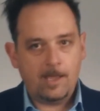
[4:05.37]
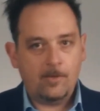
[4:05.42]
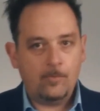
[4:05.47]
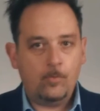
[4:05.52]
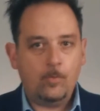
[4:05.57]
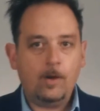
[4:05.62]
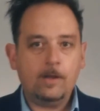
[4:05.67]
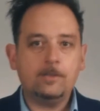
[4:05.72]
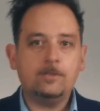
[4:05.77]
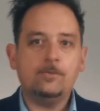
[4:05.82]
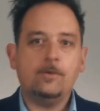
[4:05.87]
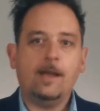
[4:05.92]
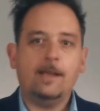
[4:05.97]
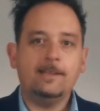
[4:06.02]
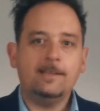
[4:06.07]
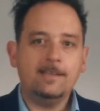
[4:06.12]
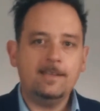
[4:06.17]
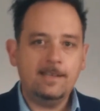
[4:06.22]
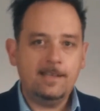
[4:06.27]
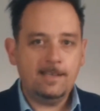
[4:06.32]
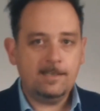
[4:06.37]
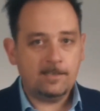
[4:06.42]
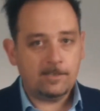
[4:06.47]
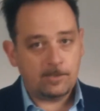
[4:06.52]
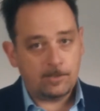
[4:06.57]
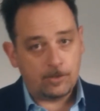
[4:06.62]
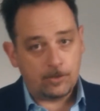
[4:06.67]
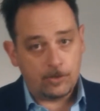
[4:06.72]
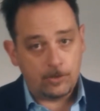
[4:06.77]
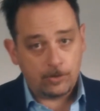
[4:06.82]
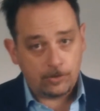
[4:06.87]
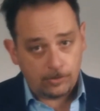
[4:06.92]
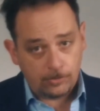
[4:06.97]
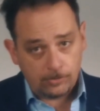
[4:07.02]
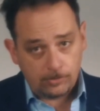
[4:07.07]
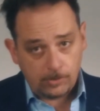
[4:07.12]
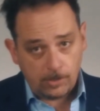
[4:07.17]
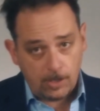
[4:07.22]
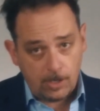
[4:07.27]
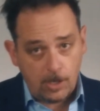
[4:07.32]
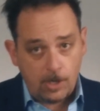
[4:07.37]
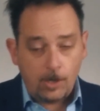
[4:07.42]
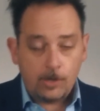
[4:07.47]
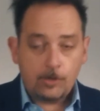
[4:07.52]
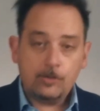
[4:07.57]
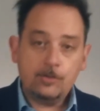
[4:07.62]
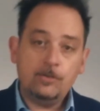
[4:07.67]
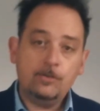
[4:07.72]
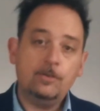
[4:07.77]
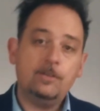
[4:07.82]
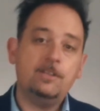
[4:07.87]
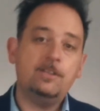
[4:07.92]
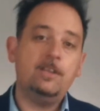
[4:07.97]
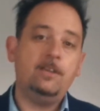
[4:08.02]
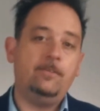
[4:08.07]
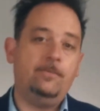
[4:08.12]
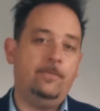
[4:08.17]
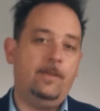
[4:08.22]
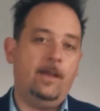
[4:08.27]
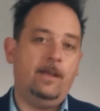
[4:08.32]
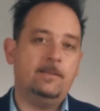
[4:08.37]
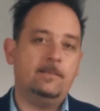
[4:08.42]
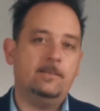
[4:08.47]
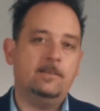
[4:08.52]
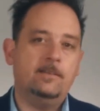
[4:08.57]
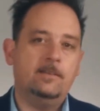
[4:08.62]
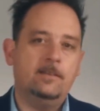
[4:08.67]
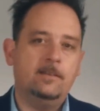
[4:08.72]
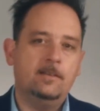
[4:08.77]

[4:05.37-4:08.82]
And what do I need to do to achieve that?